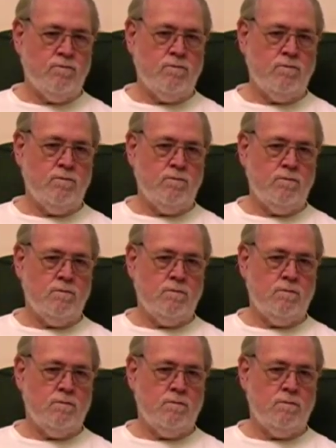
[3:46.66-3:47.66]

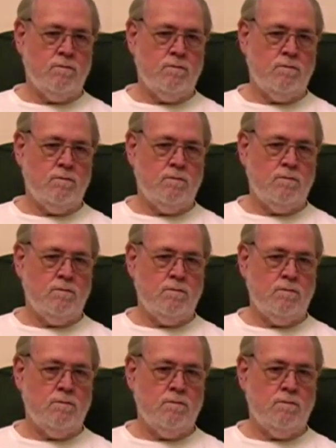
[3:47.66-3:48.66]

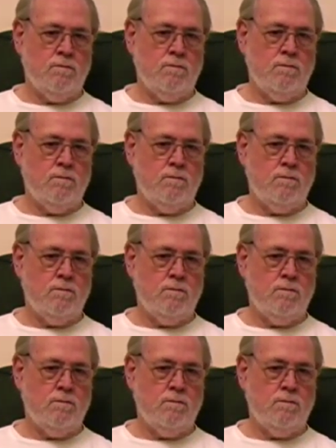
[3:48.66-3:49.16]
[no speech]